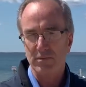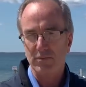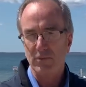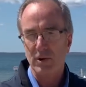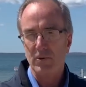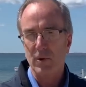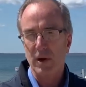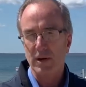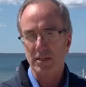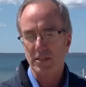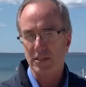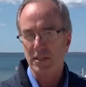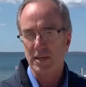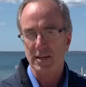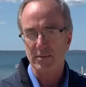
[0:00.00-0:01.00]
We want to
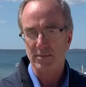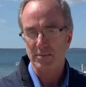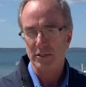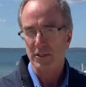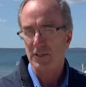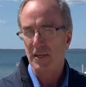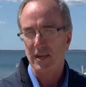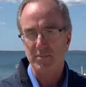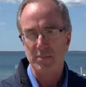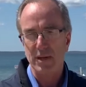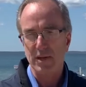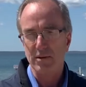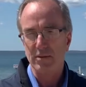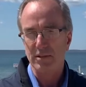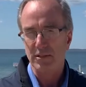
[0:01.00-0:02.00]
see him, just like
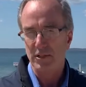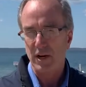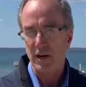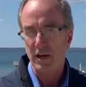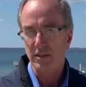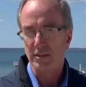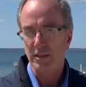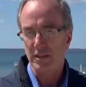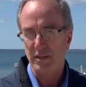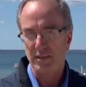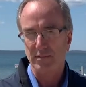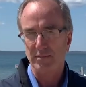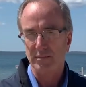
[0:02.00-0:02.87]
Peter and John did.